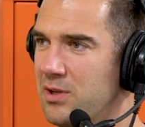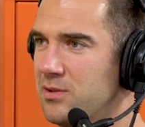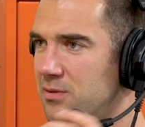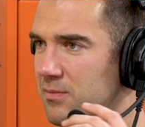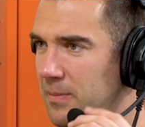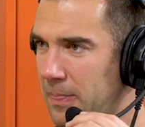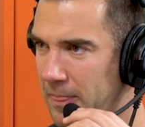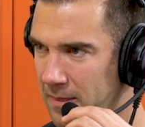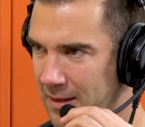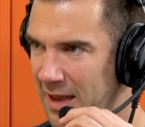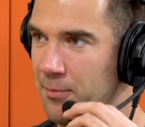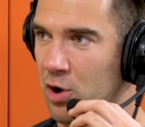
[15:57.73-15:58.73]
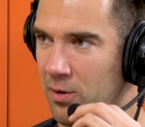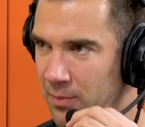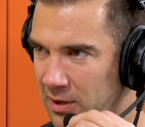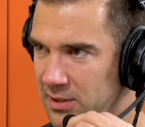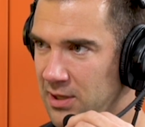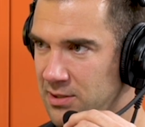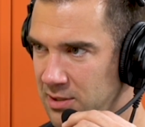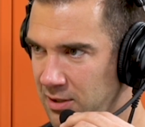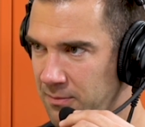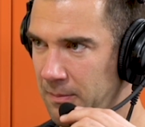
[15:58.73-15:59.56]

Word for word: The him and her podcast. Him and her podcast, yeah.